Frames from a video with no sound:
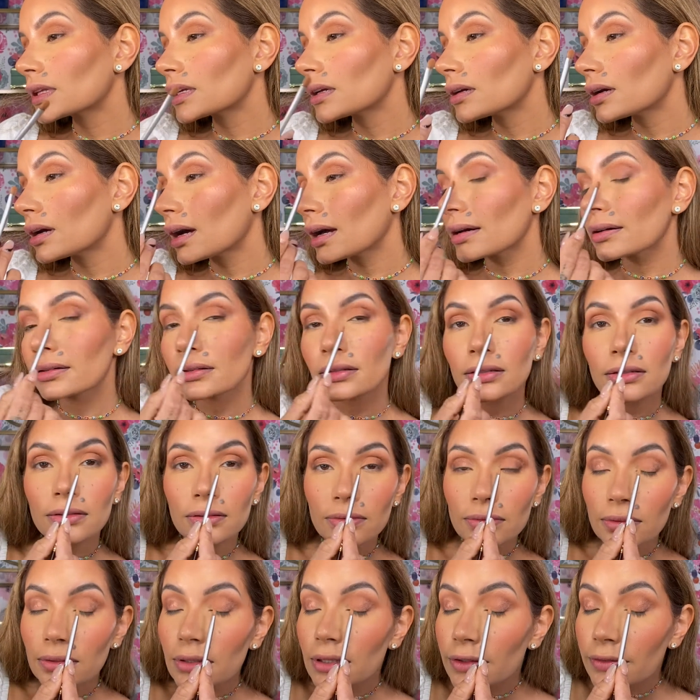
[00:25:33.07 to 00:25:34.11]
I don't
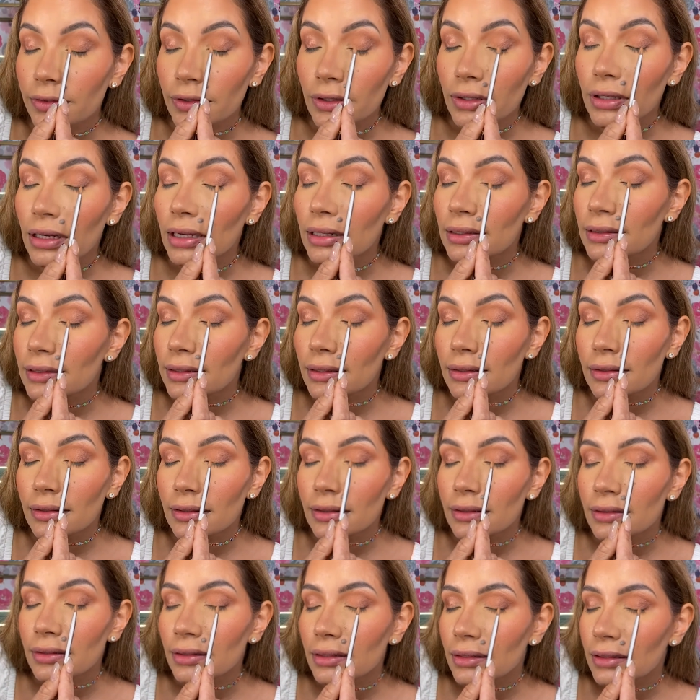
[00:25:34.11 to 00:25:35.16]
know if you guys can
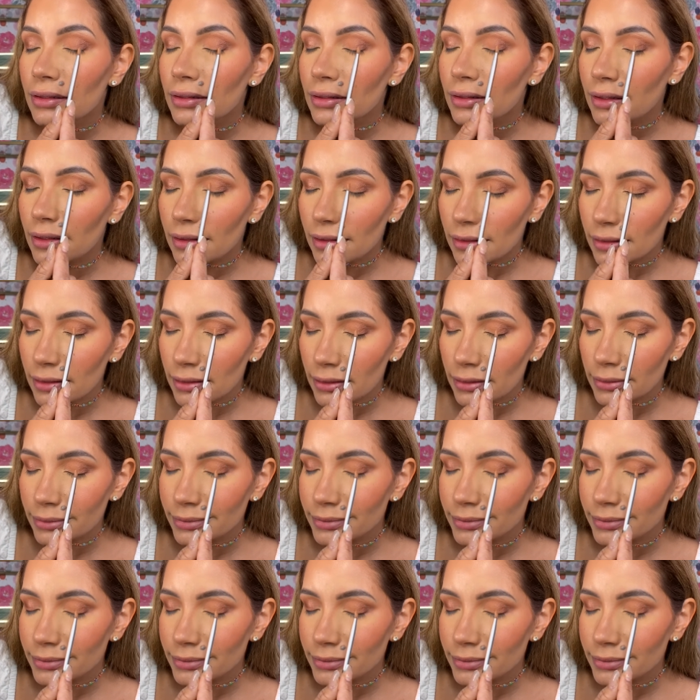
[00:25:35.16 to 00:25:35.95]
see that,